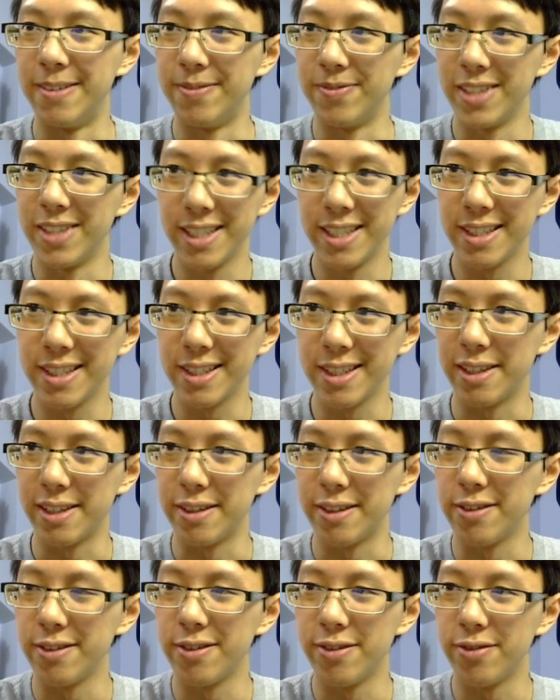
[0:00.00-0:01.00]
This is a
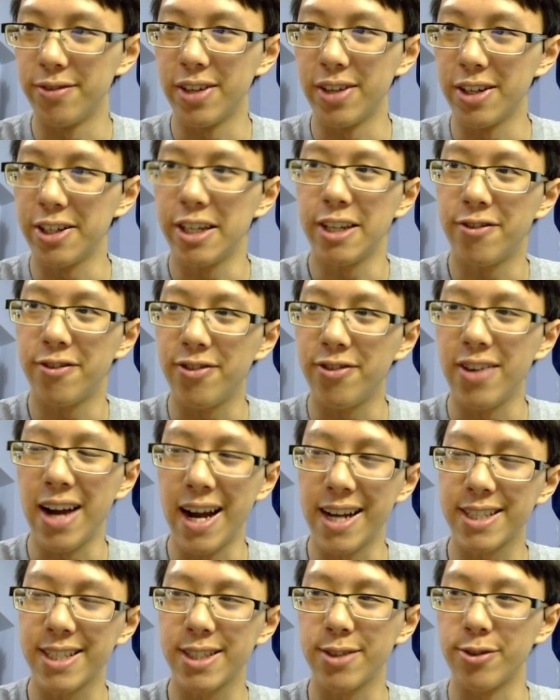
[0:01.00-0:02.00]
very
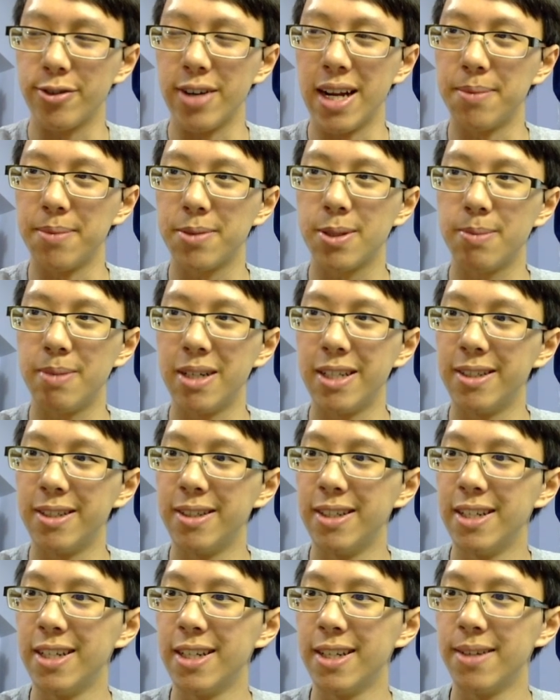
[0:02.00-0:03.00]
fast ramp spell
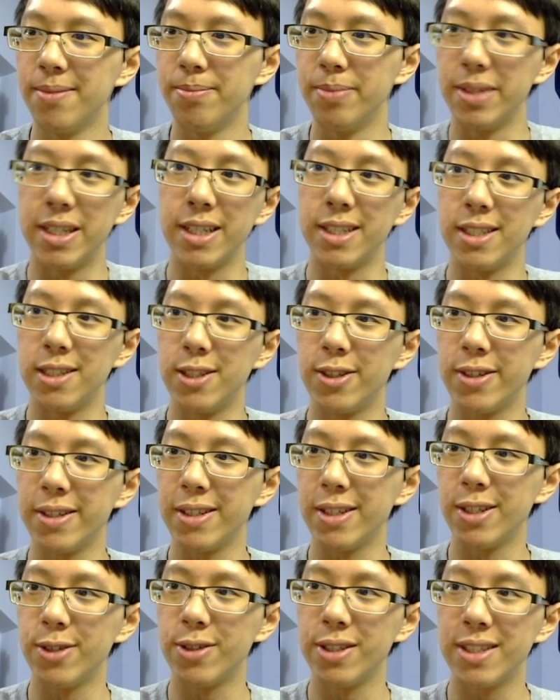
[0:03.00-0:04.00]
because you
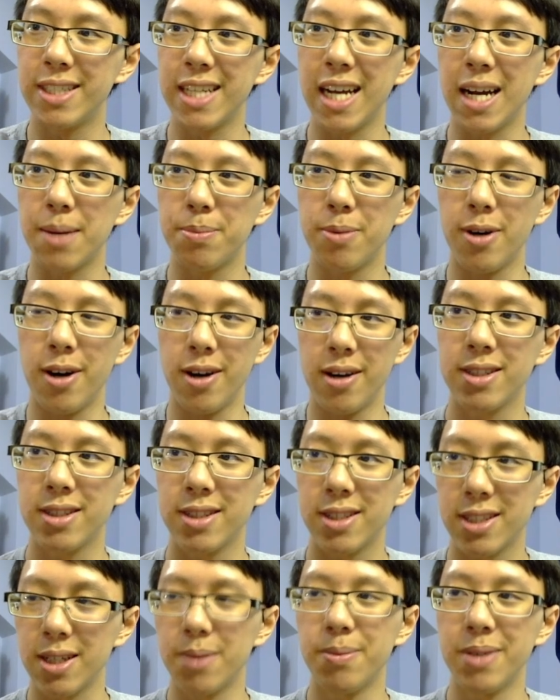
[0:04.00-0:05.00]
can tap
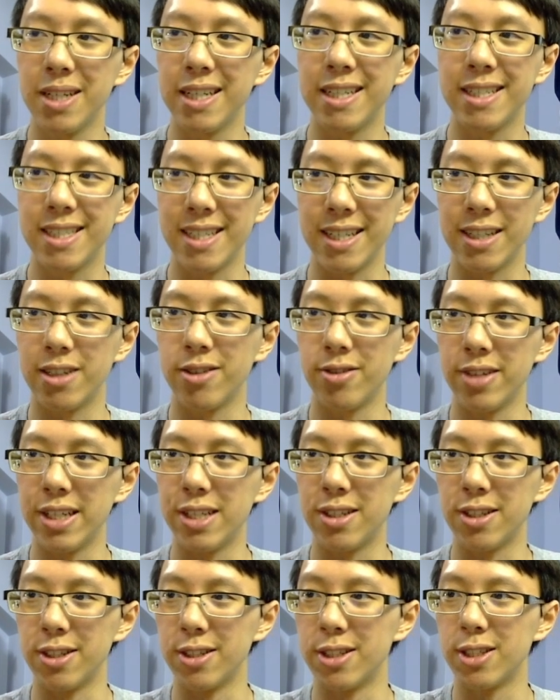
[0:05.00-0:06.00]
summoning sick
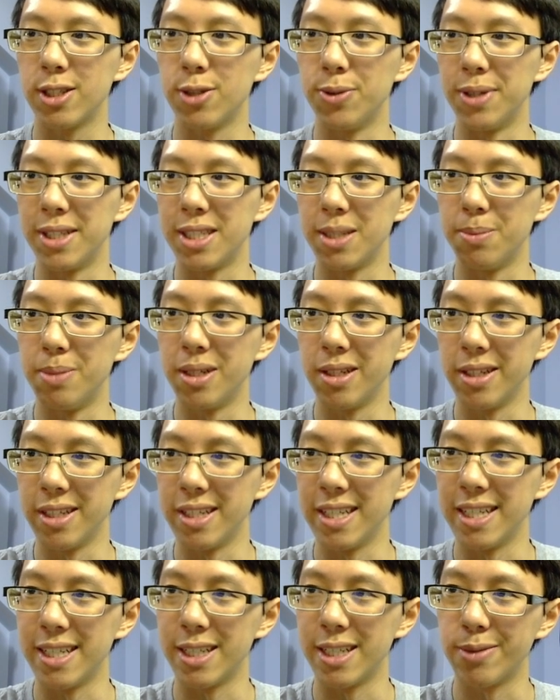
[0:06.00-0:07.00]
creatures to its
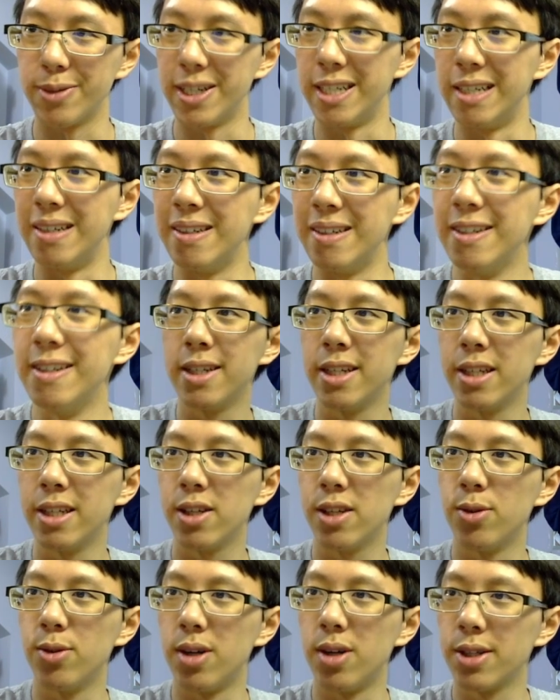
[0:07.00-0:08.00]
ability as well.
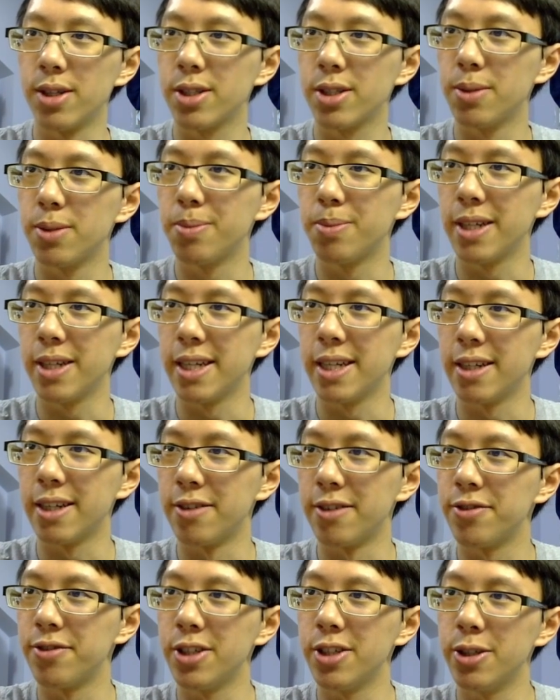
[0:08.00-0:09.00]
You also play a
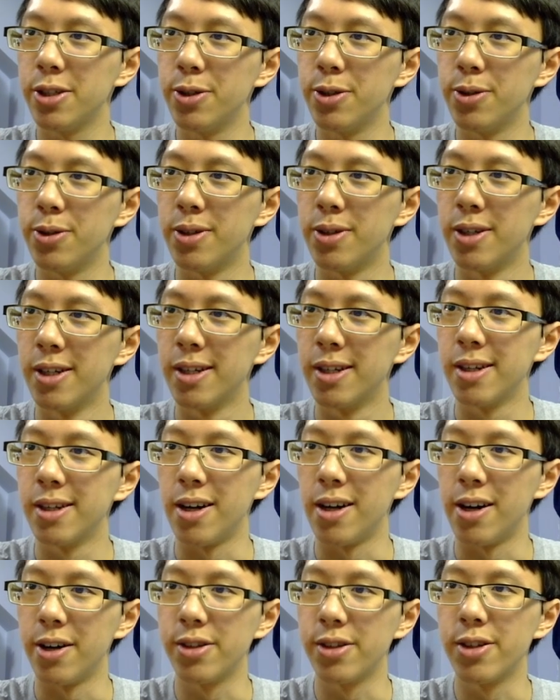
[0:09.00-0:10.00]
few
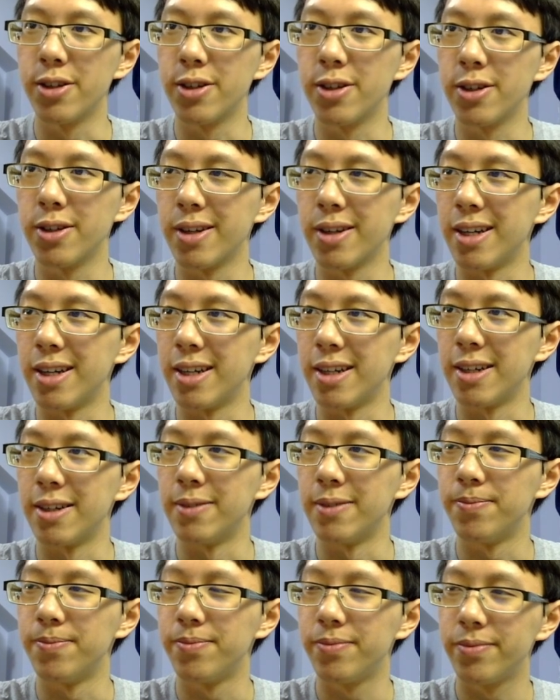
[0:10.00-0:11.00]

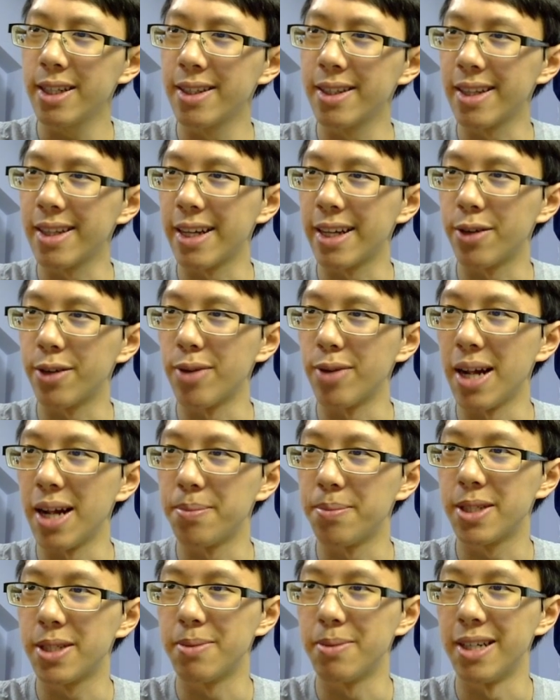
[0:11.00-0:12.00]
other like ramp
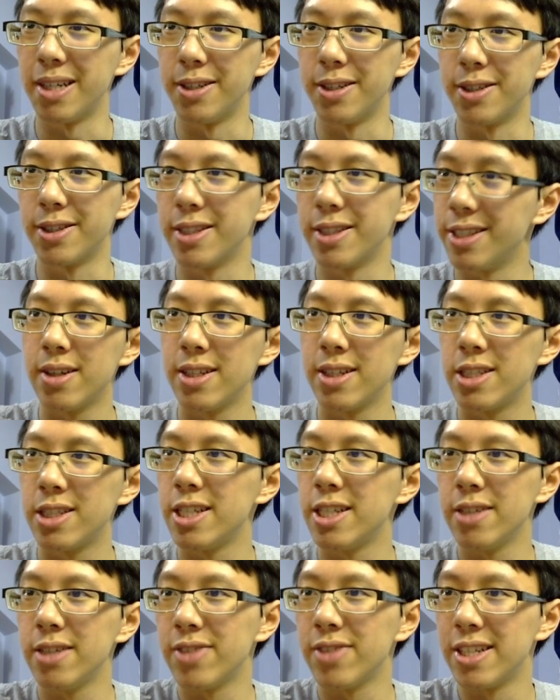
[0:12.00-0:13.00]
spells.
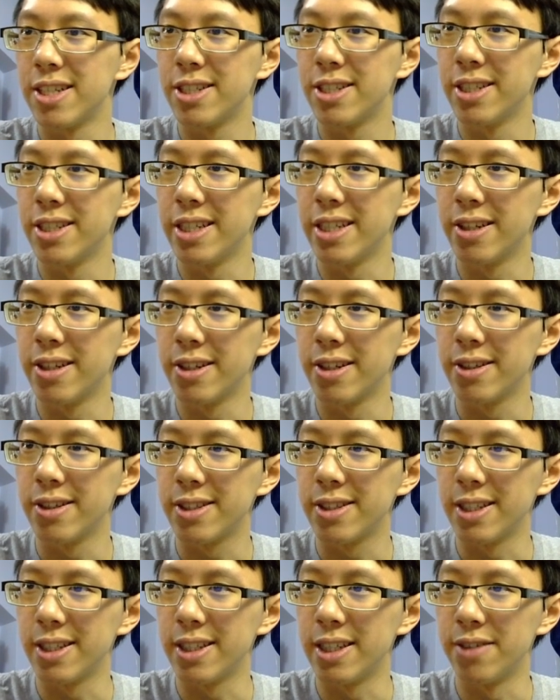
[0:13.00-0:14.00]
Chief Engineer
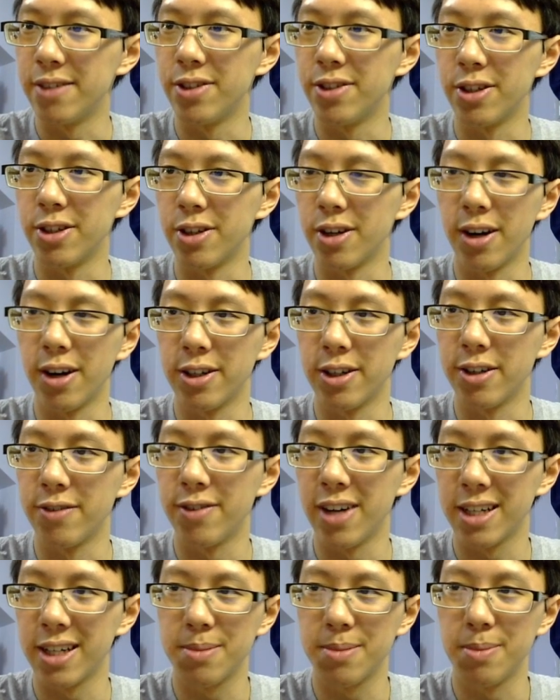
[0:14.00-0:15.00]
to give your
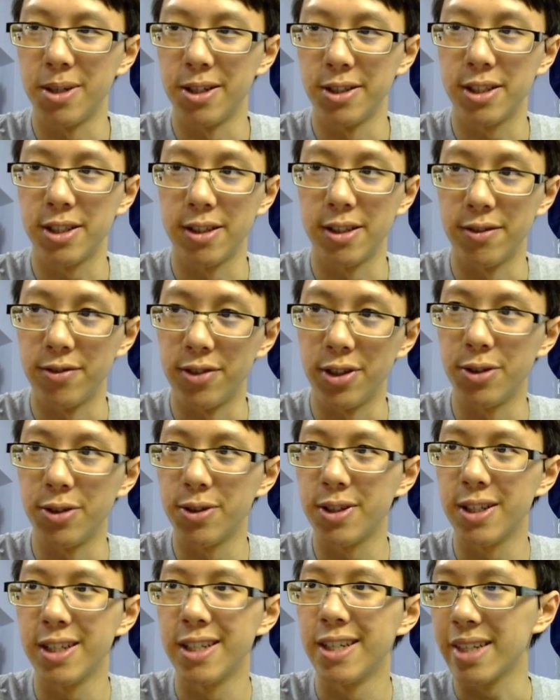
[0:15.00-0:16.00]
artifact spells
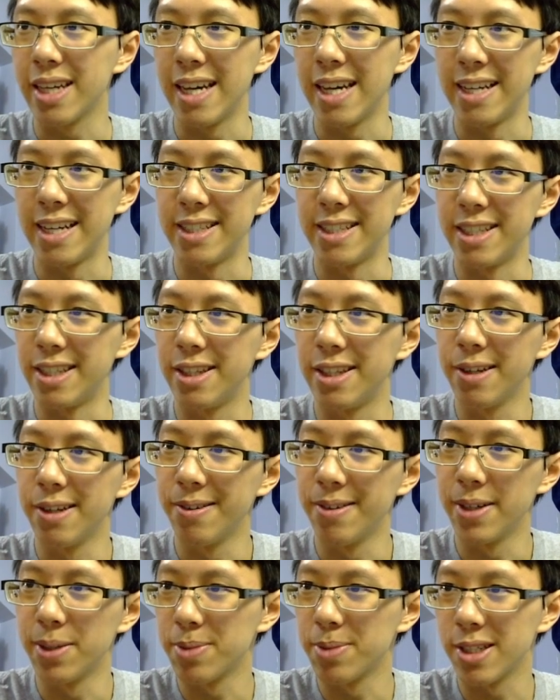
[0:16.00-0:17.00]
Convoke, and
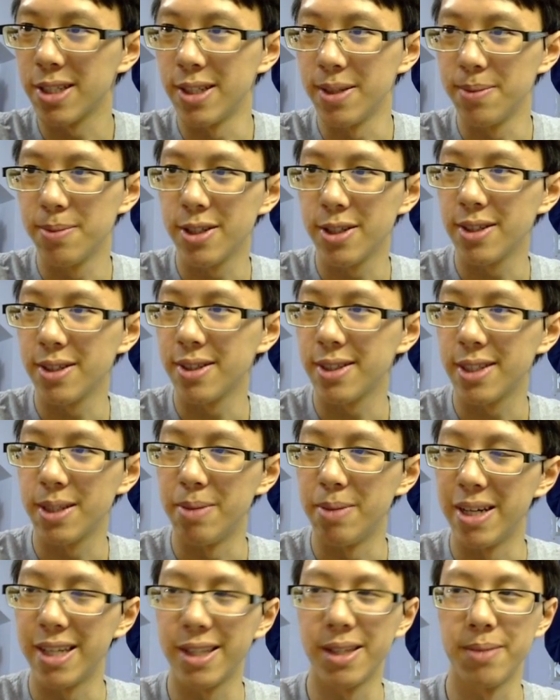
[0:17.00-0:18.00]
Etherium Sculptor to
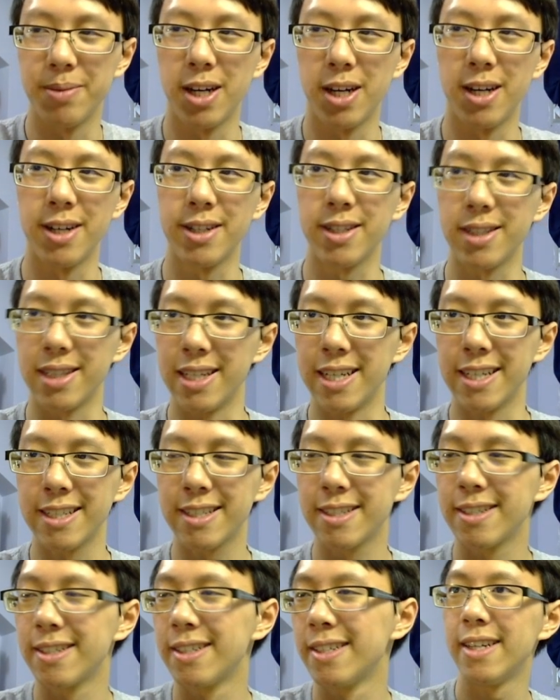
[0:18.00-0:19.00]
make them cost less.